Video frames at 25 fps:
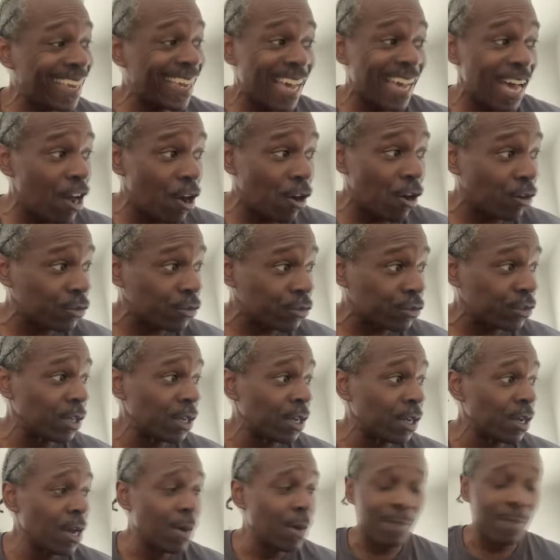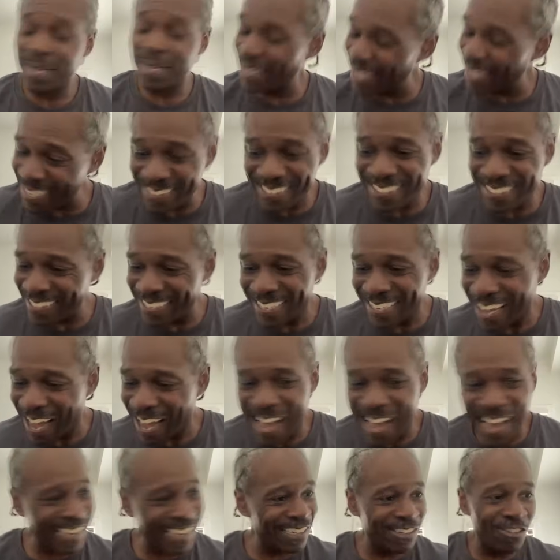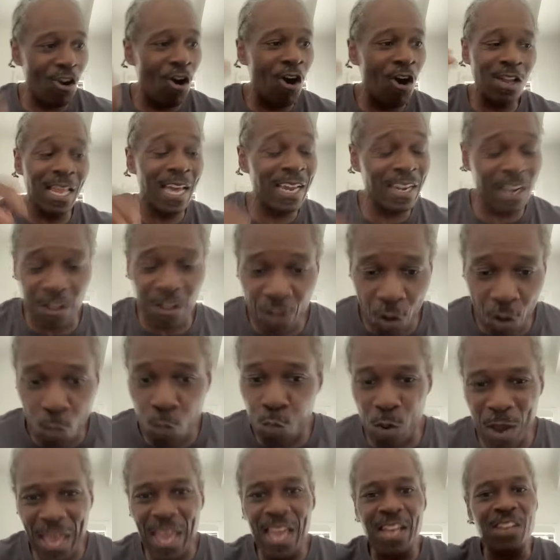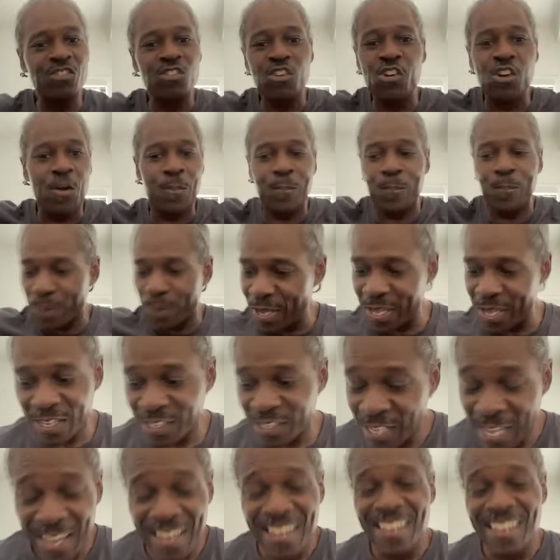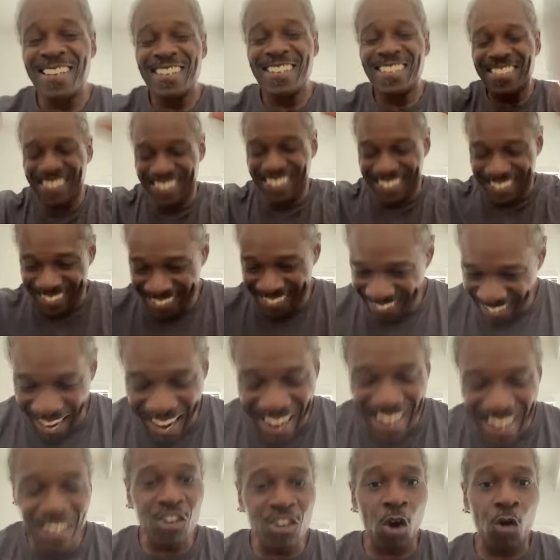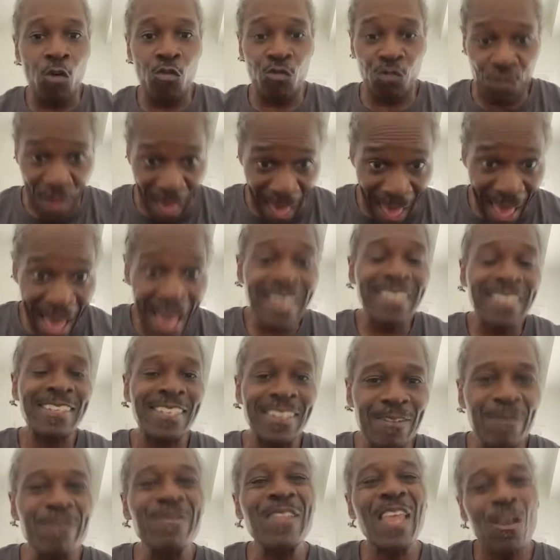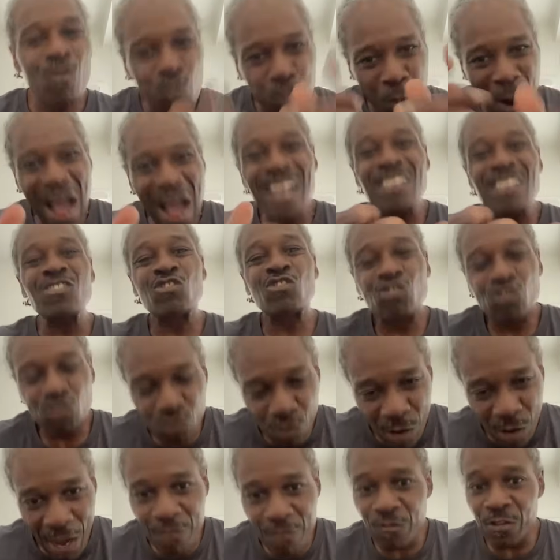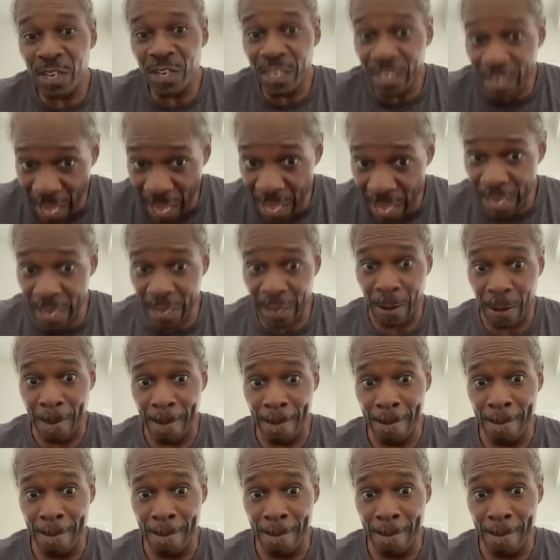else. Balenciaga and all that other weird European. They know that. They watch you every day.